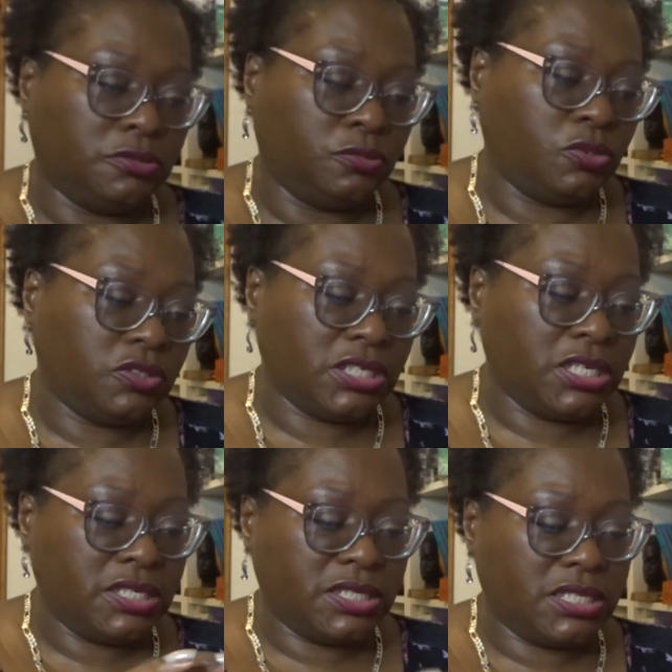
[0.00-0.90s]
What
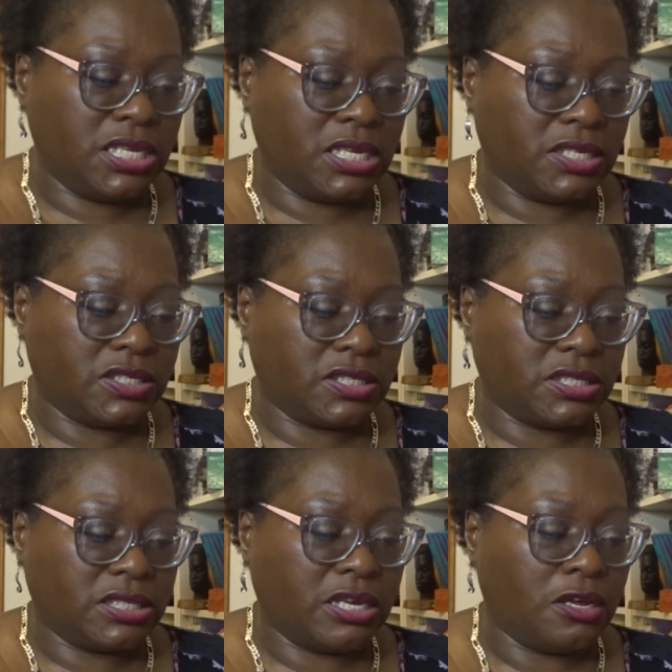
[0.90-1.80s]
is
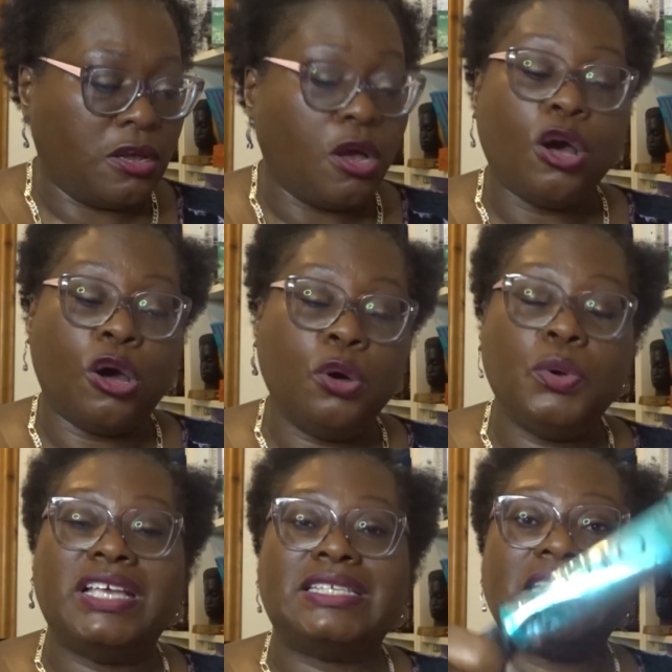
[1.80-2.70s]
this? Oh,
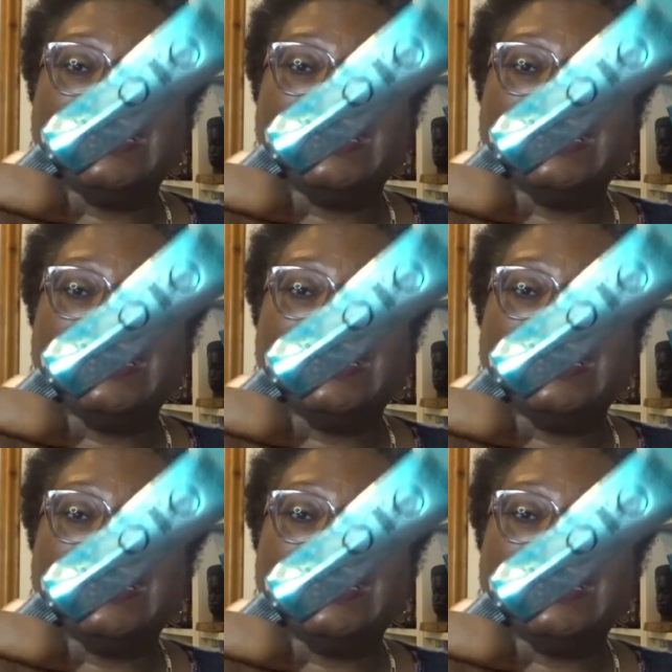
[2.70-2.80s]
it's a